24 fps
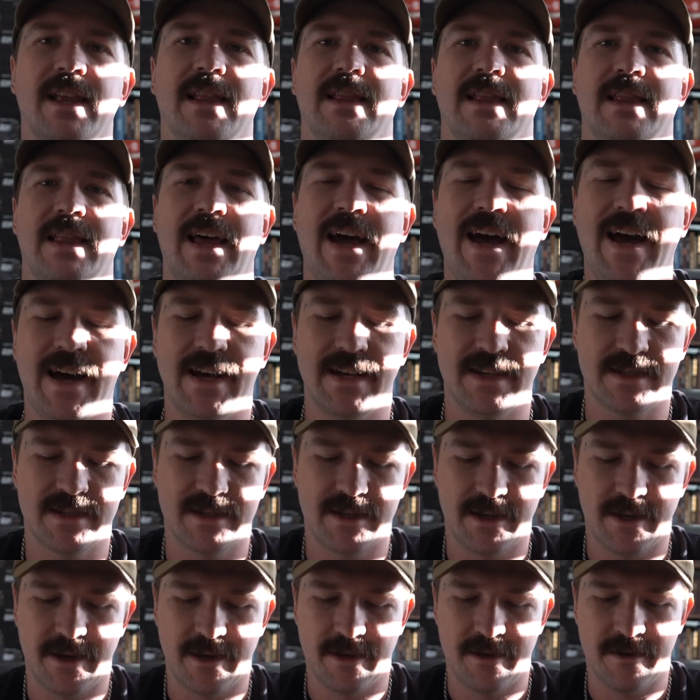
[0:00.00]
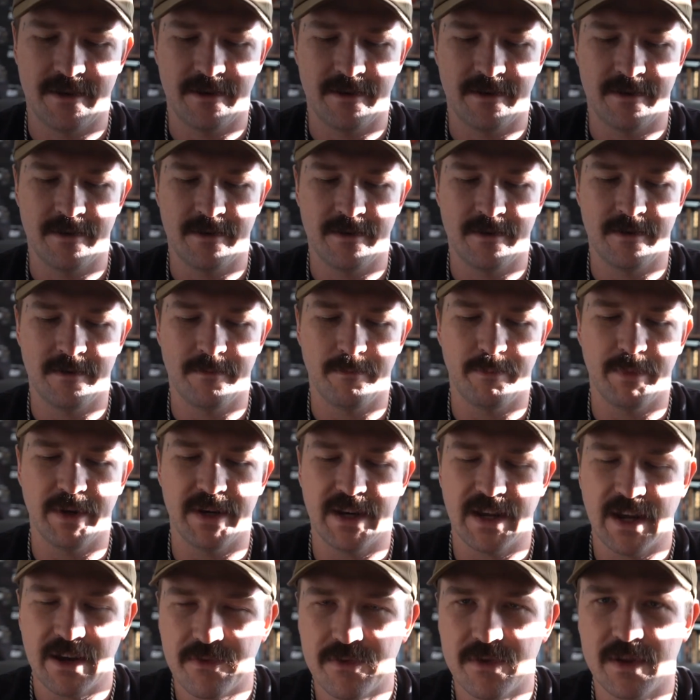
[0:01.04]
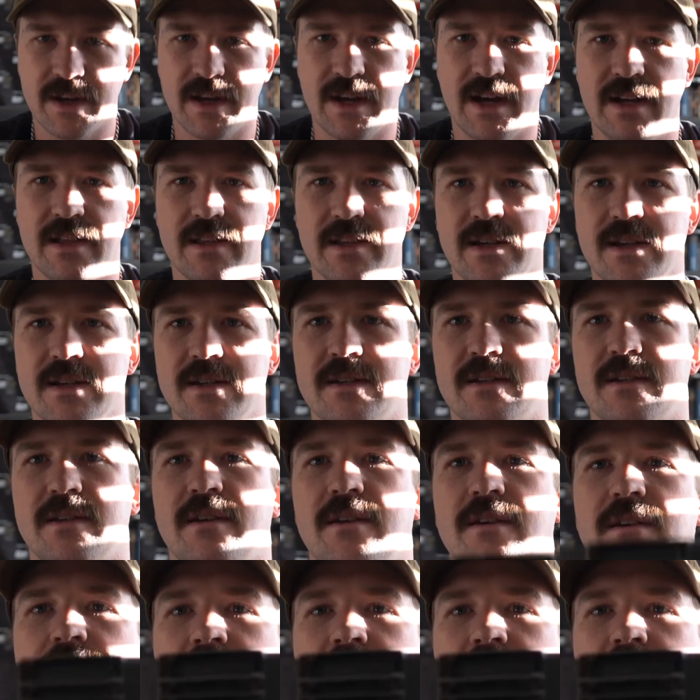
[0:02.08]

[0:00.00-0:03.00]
last, but definitely not least,